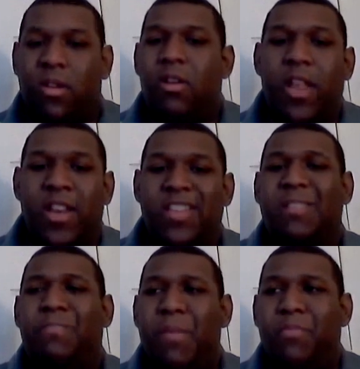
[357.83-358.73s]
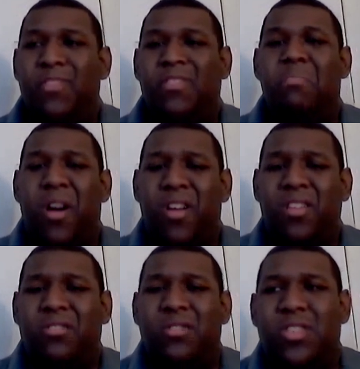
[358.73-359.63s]
turn innocent people into
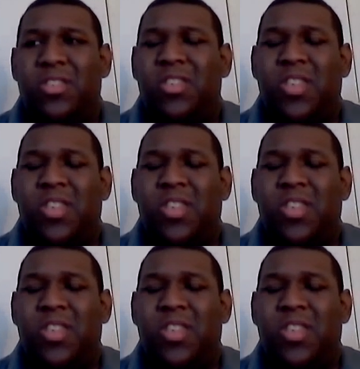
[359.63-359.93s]
monsters just to